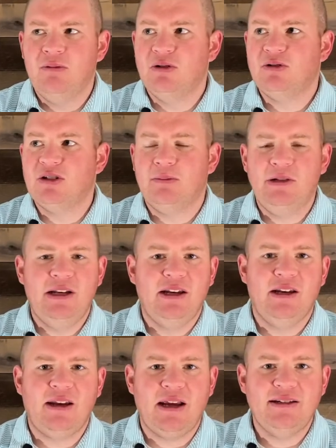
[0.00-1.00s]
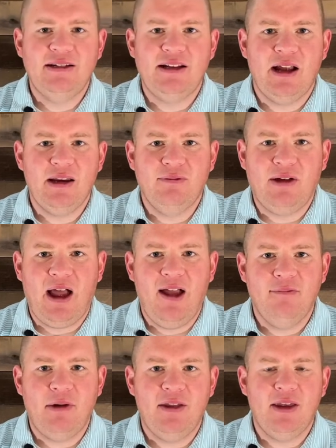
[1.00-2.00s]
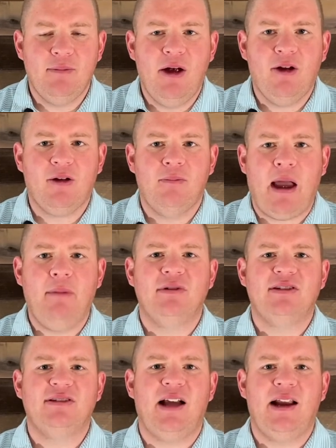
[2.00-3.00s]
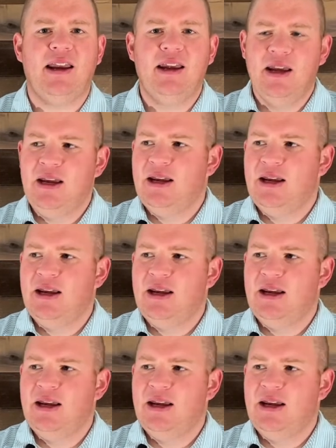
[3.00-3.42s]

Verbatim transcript: which was completed in 1995 by the American Bible Society,